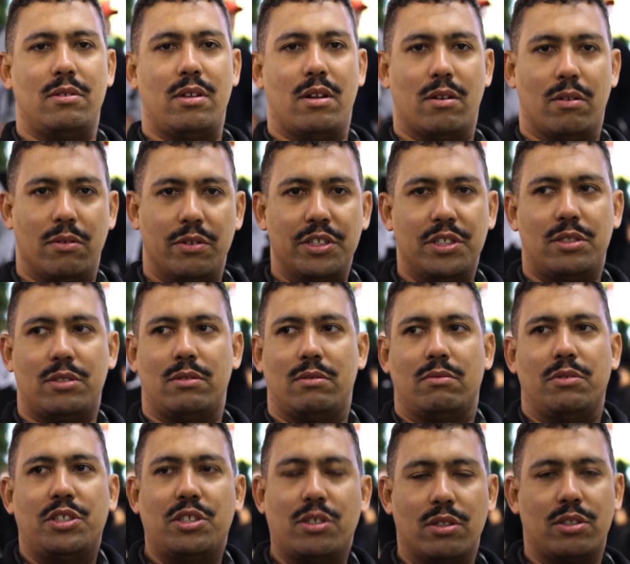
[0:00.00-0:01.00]

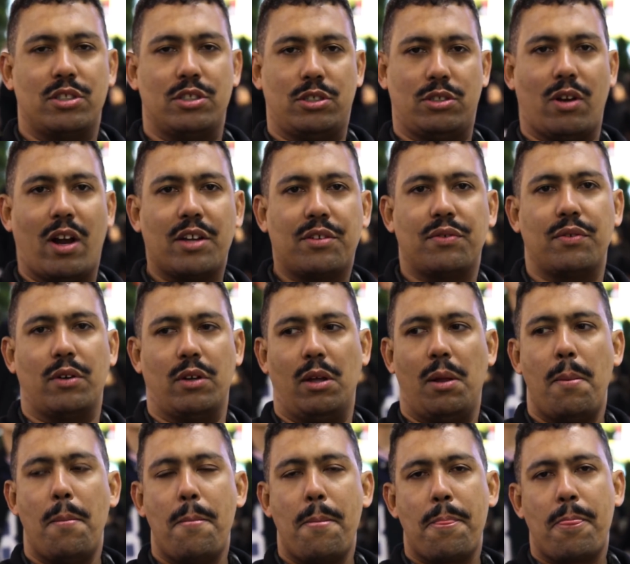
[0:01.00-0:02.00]
research is stressful.
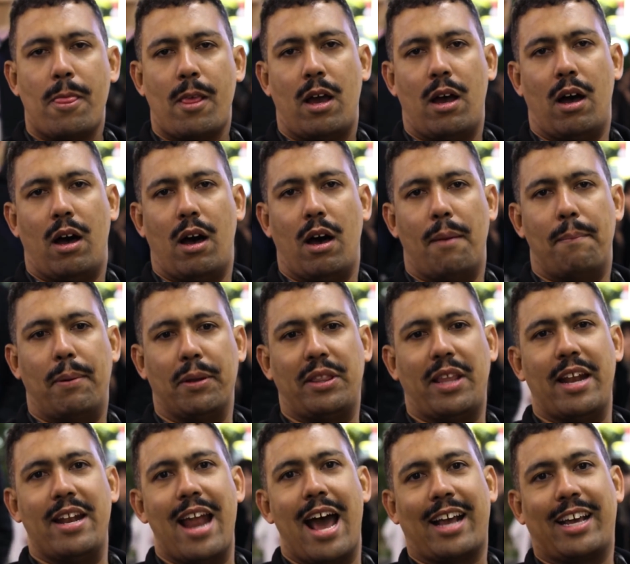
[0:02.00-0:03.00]
But
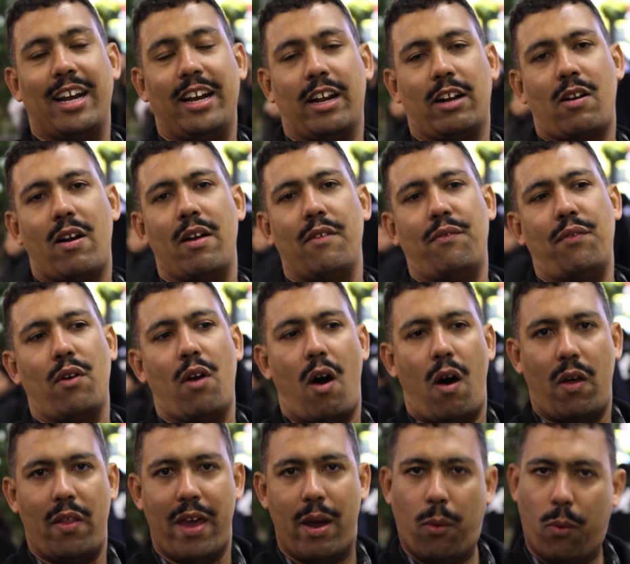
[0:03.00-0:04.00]
then not getting credit for
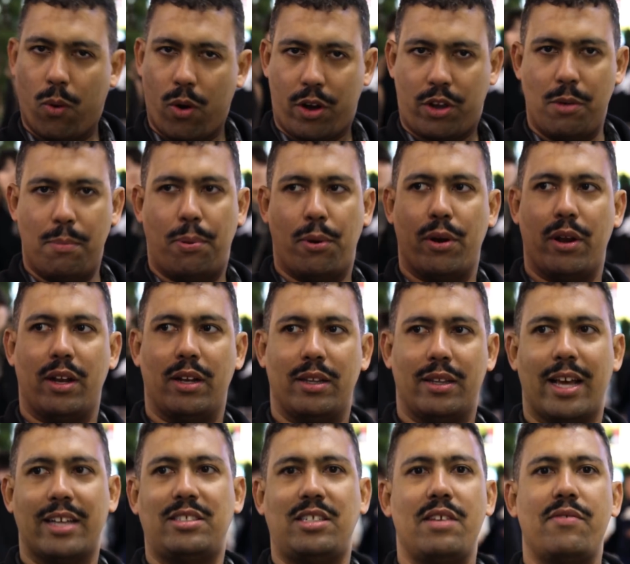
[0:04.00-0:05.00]
all that work you put
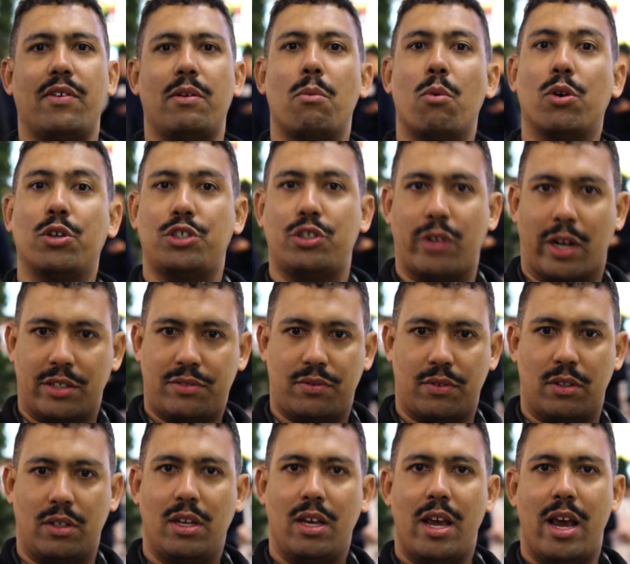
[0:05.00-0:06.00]
in, that's even more
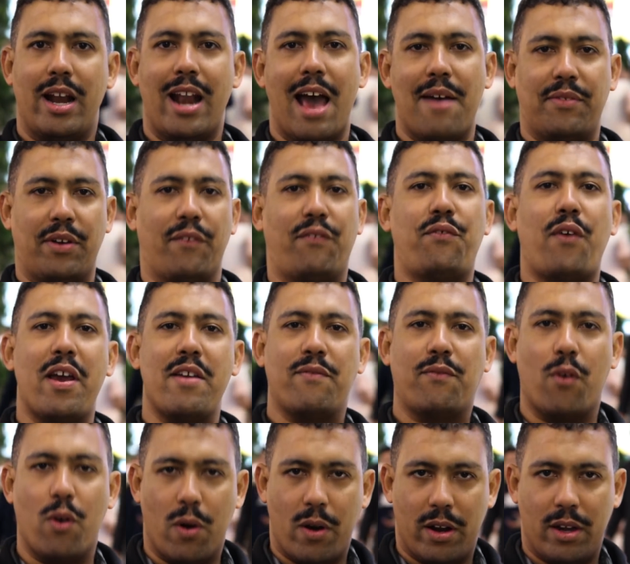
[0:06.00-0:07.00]
stressful, and having to fight
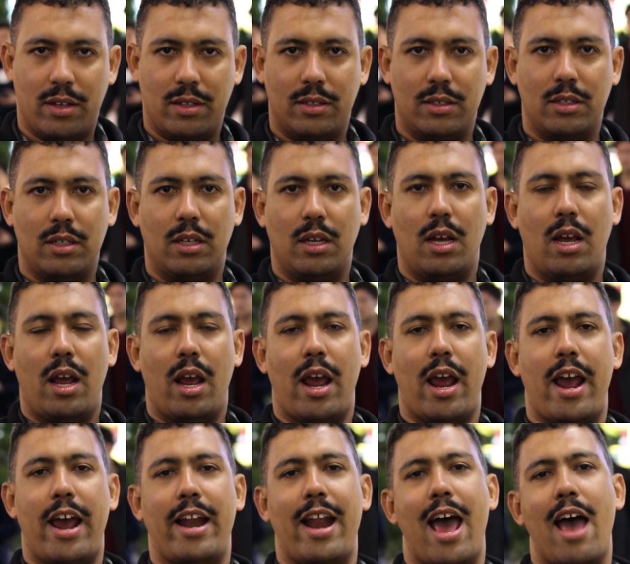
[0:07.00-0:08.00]
for it.
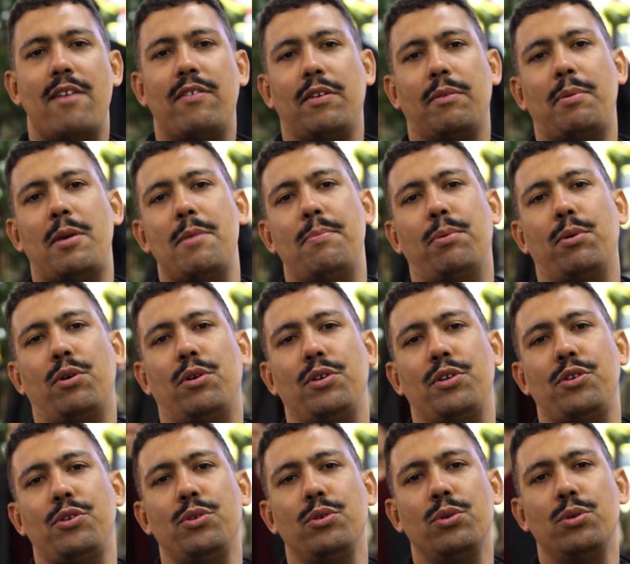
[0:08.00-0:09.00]
And having people
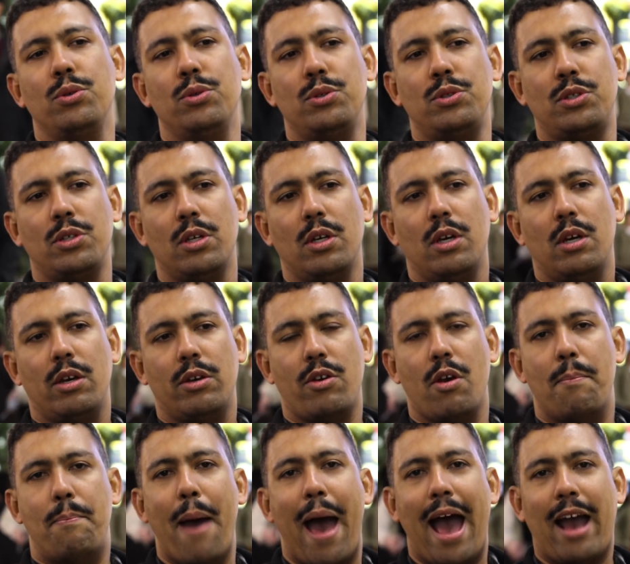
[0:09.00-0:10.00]
use
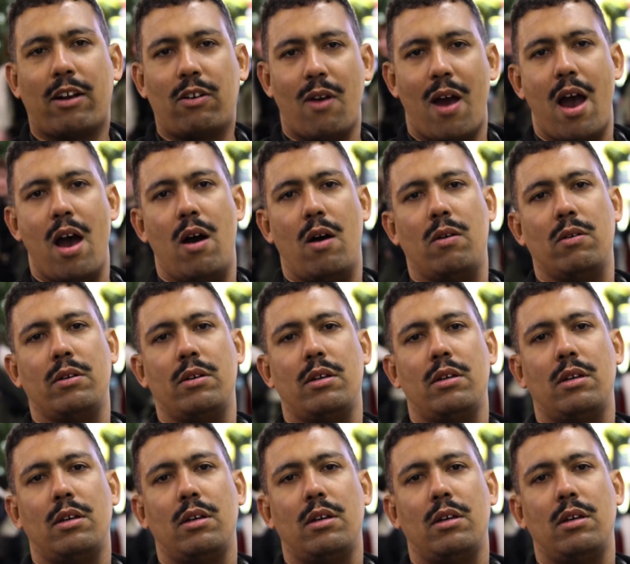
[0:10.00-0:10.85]
your background